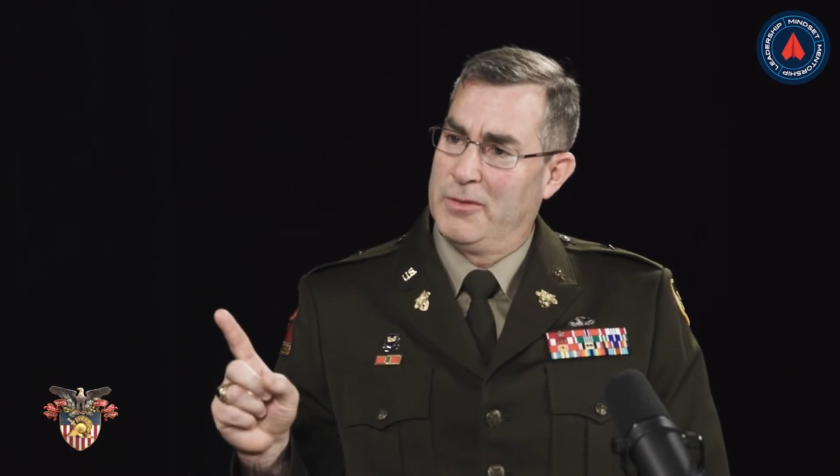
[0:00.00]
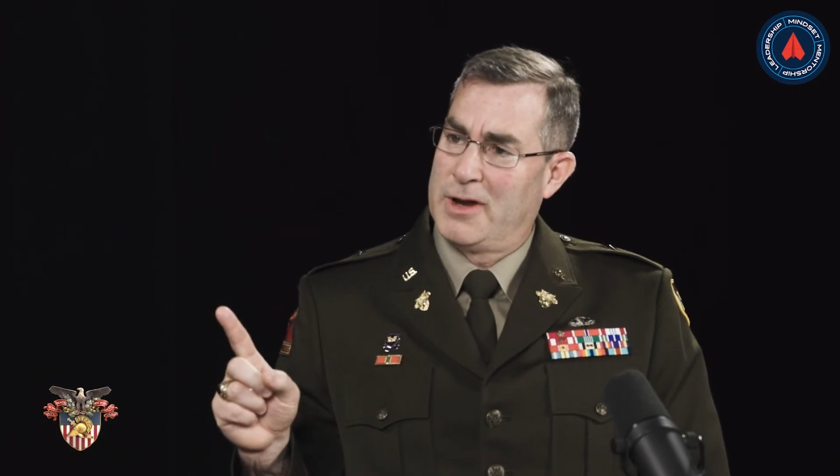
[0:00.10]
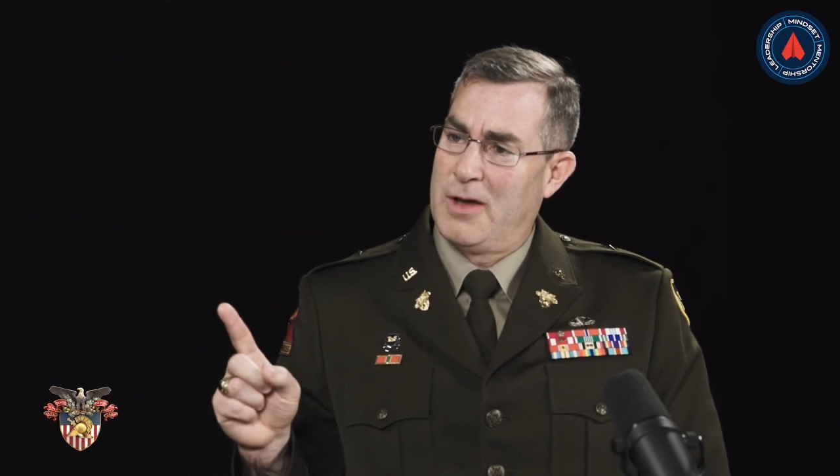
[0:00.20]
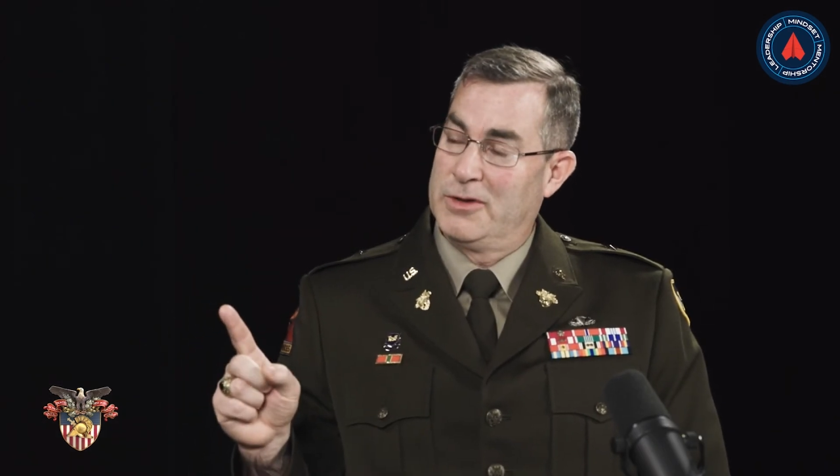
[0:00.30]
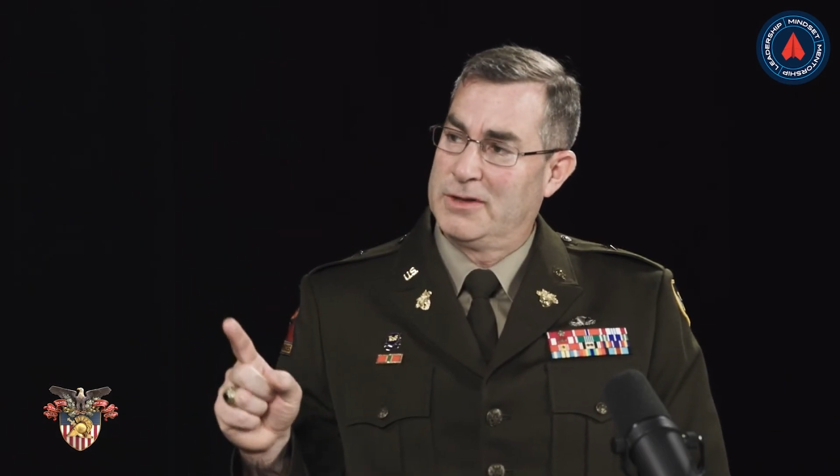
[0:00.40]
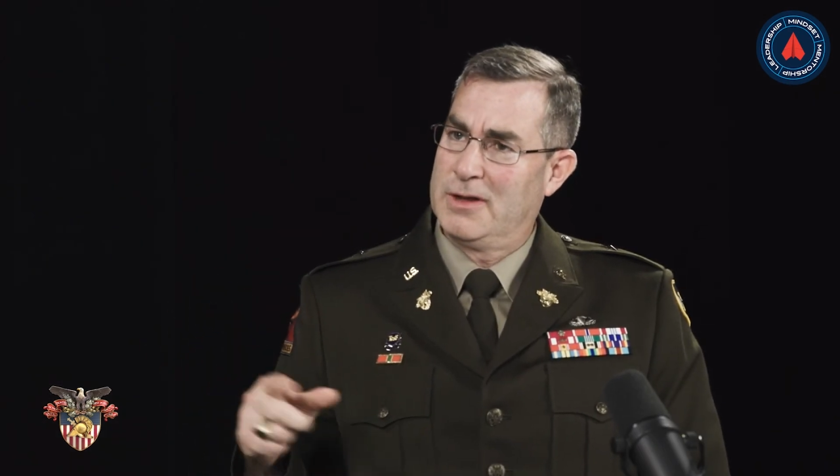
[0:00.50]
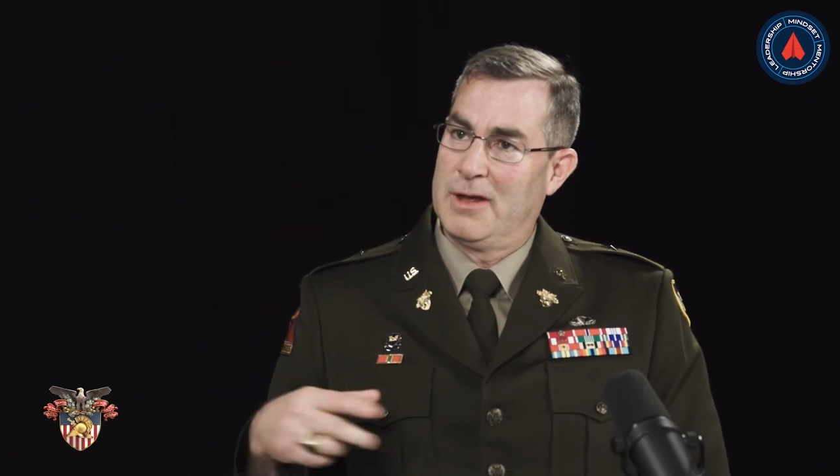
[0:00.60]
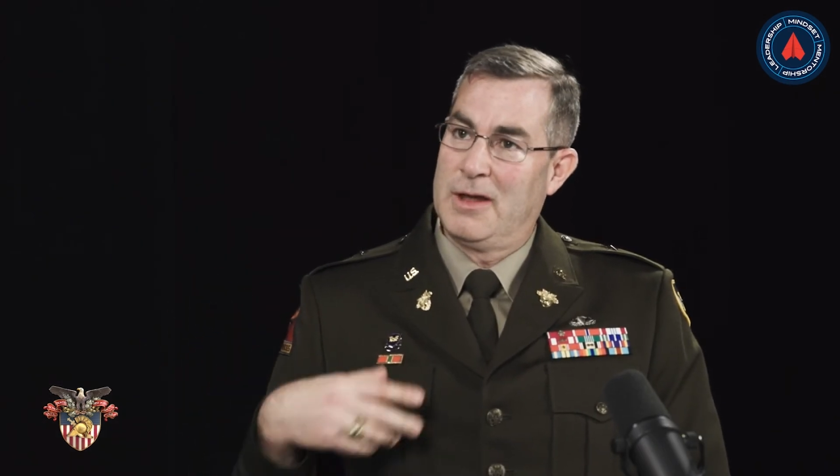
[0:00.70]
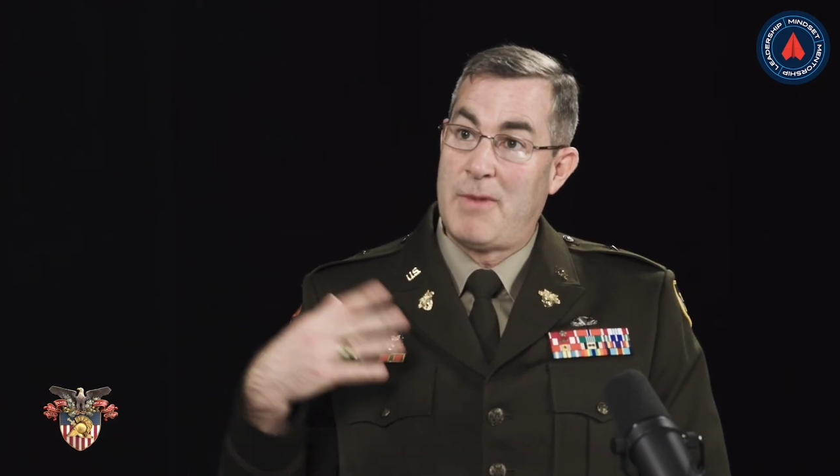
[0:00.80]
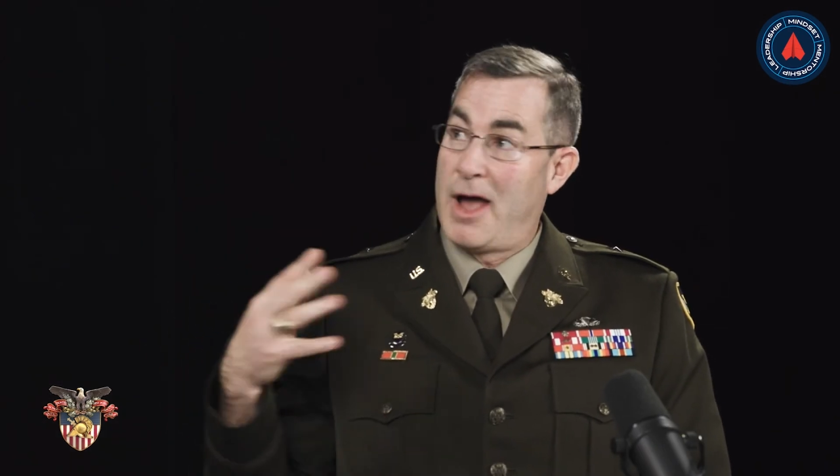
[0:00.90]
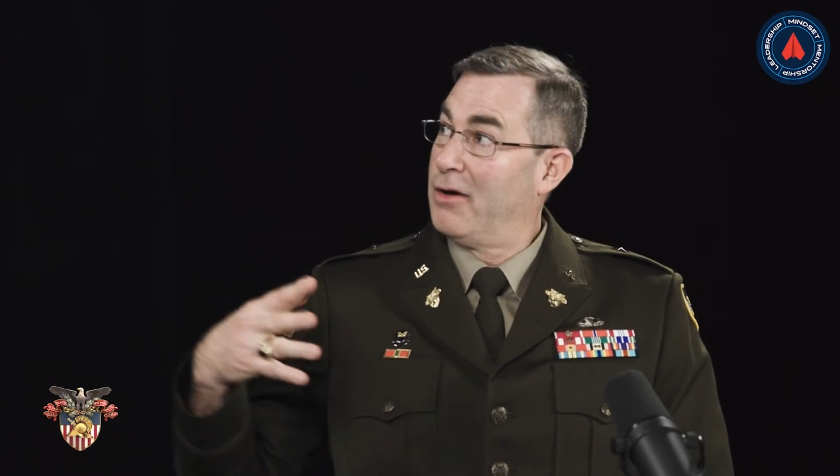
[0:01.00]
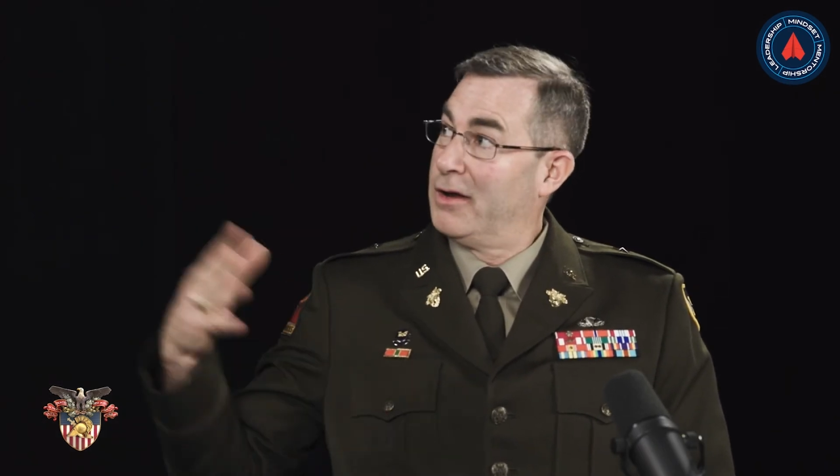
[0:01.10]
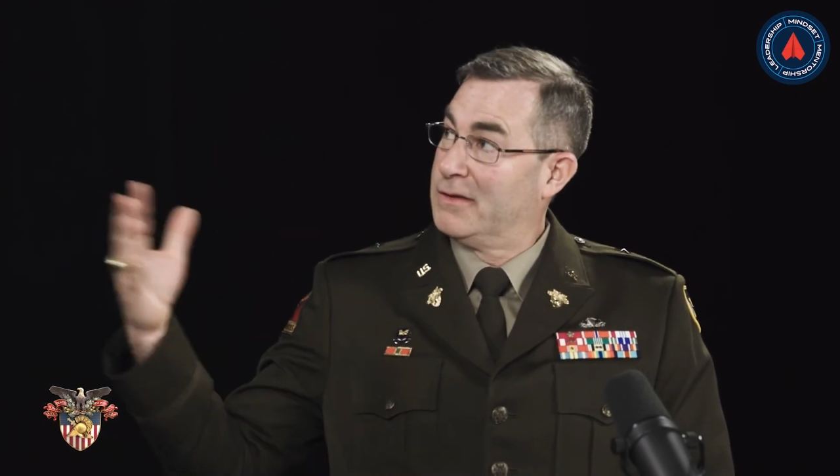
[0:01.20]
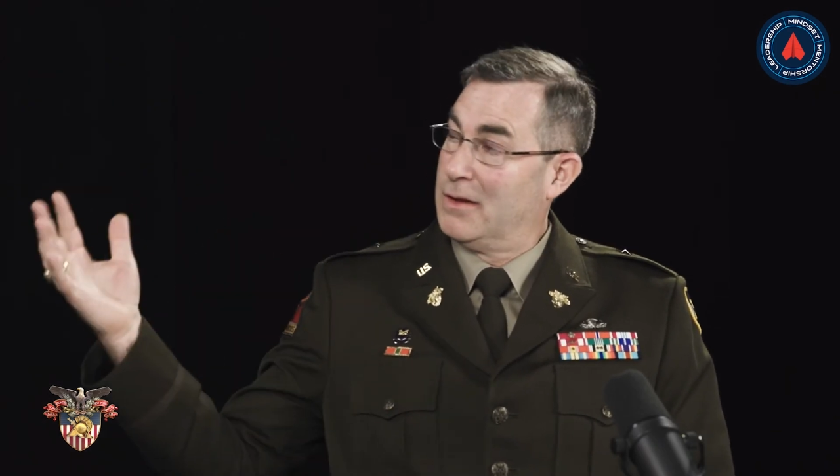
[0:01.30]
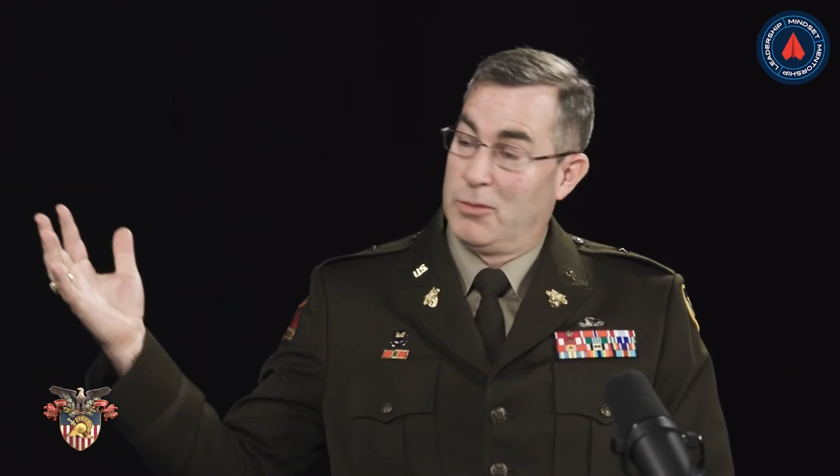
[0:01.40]
when I was
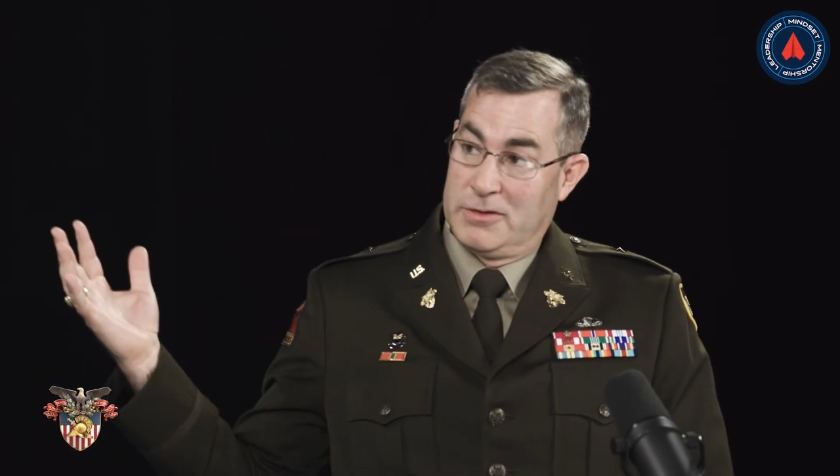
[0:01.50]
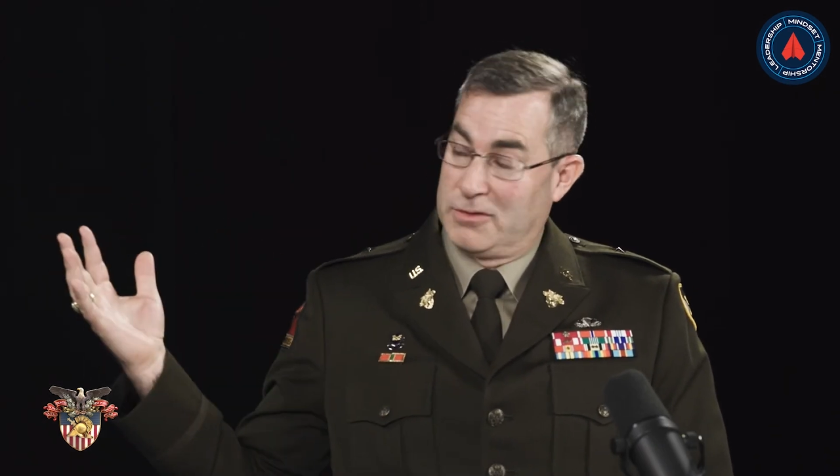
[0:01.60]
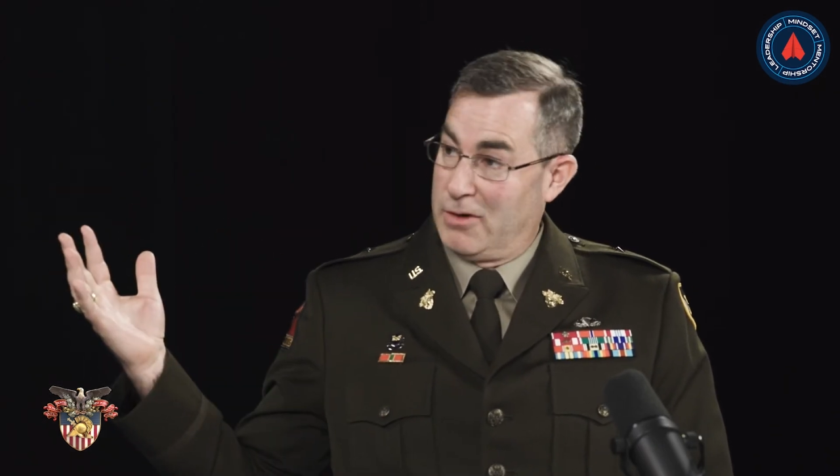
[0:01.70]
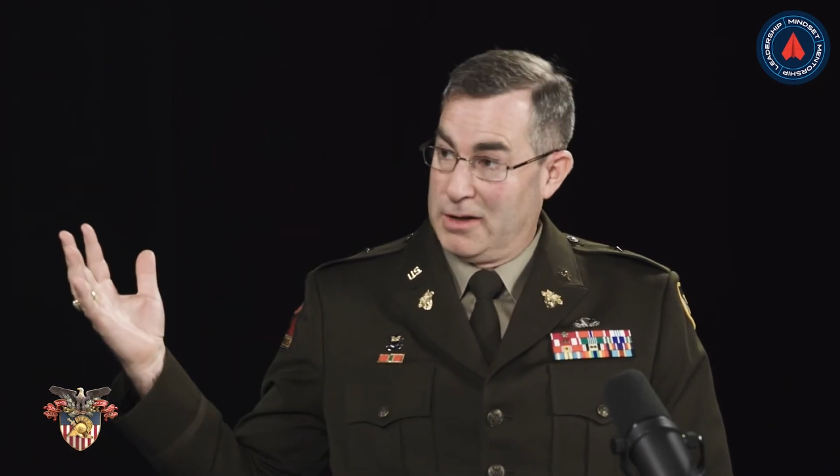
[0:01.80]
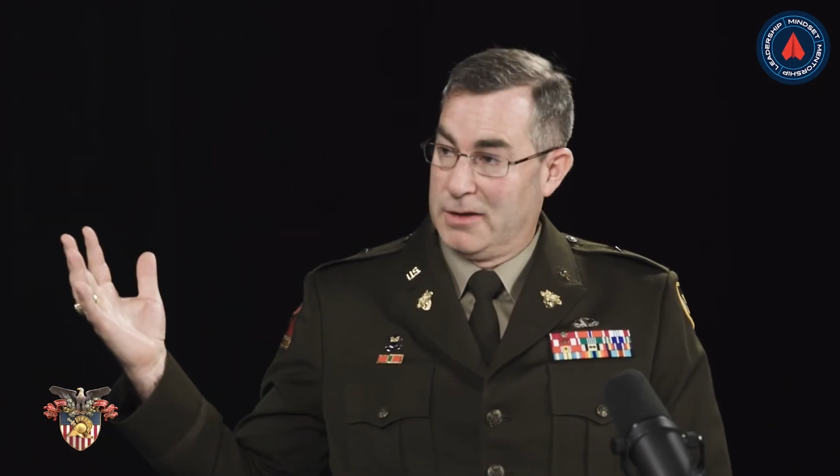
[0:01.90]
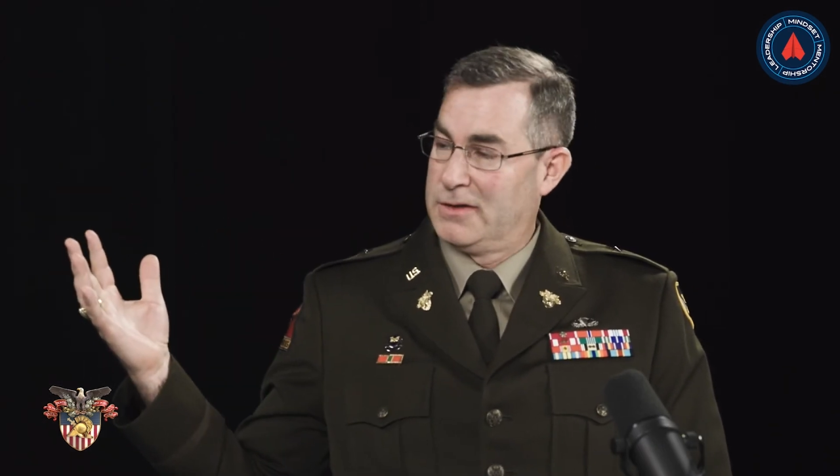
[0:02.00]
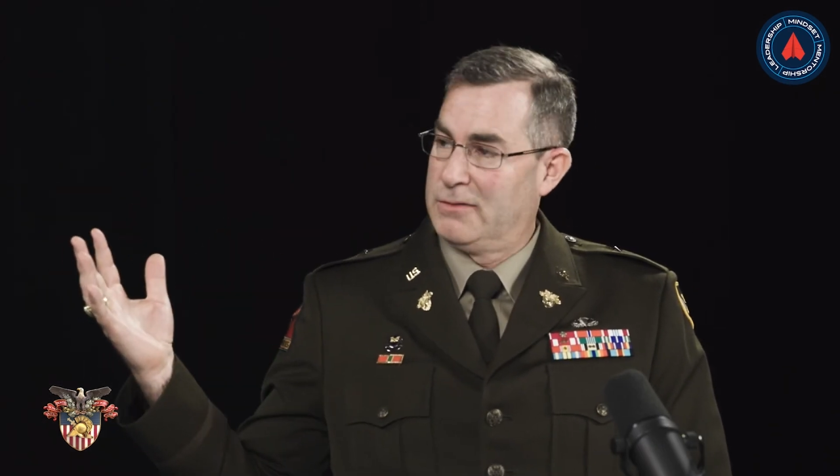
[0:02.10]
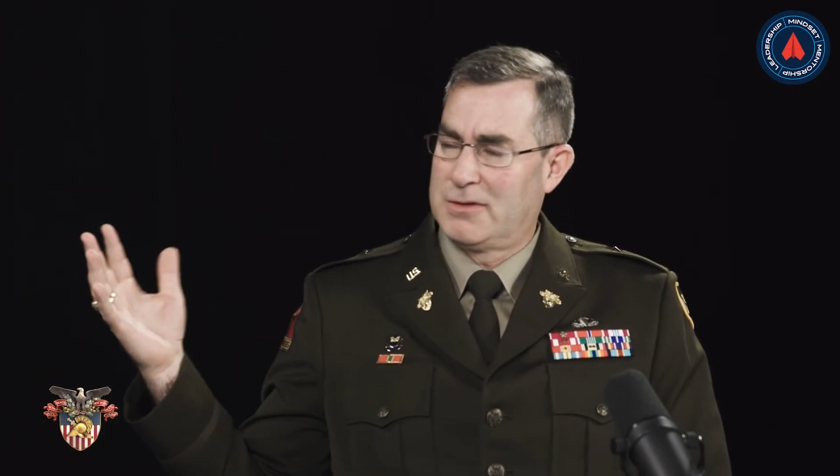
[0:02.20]
admiring someone's greatness,